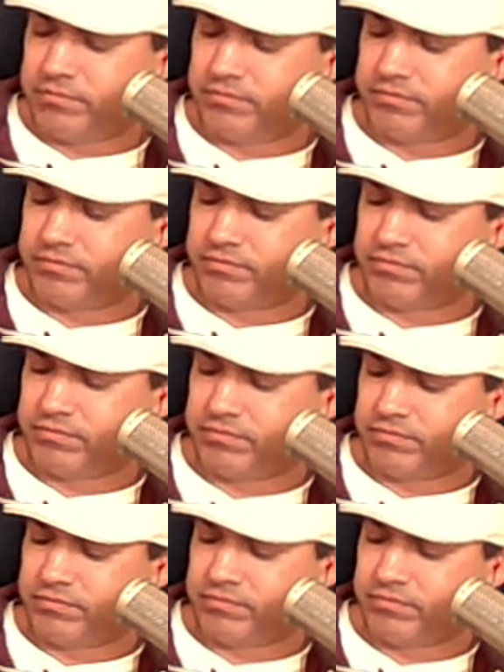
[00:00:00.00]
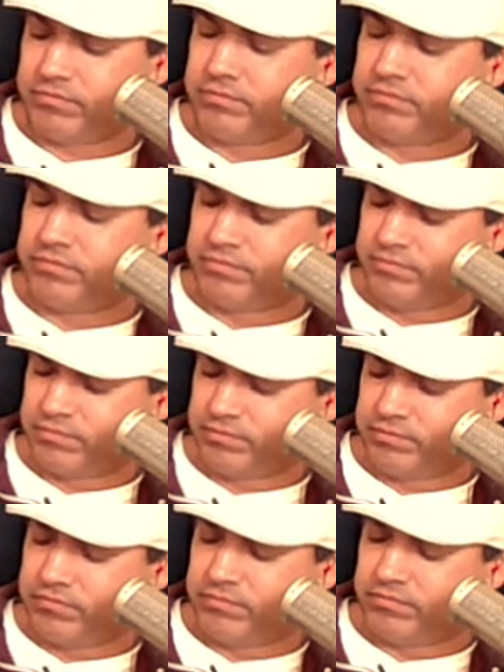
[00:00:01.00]

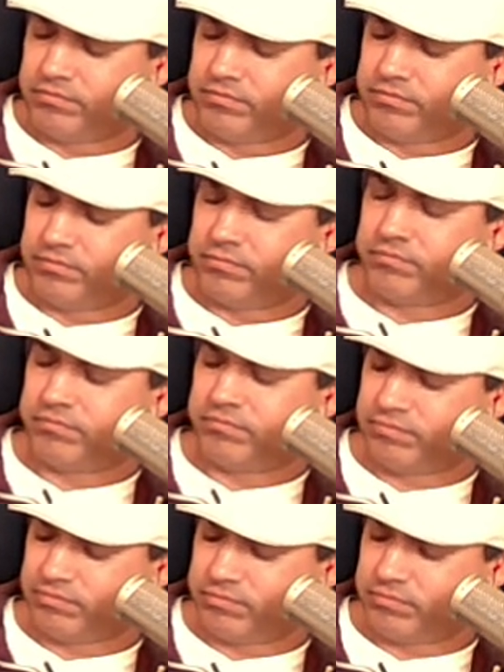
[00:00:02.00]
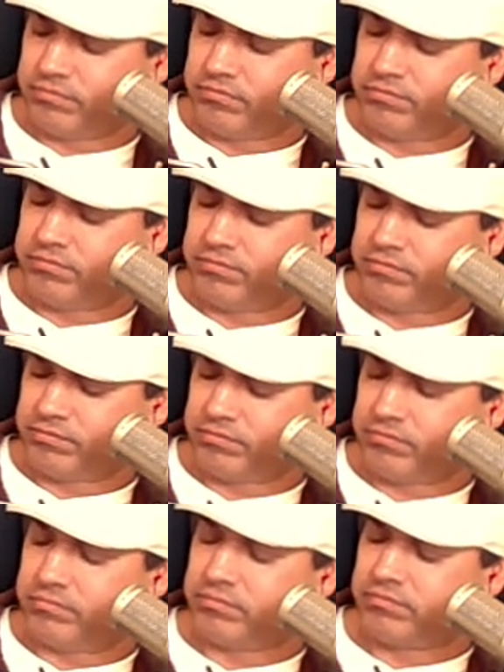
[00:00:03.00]

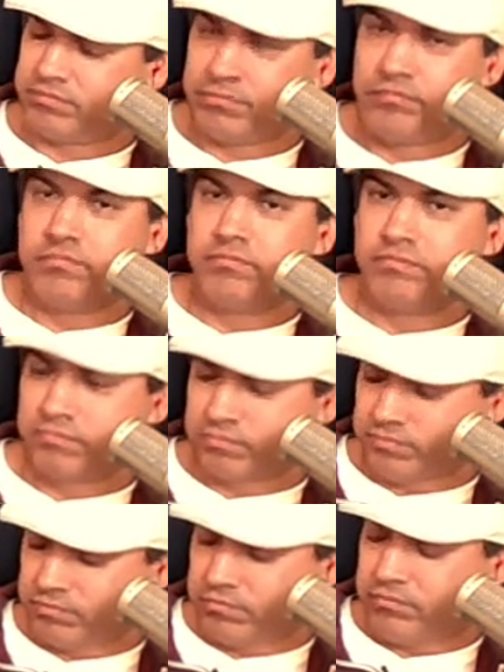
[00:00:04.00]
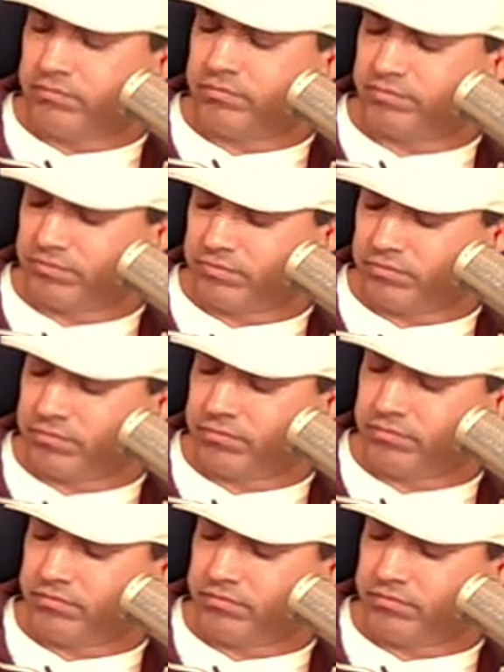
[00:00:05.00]
This person isn't speaking.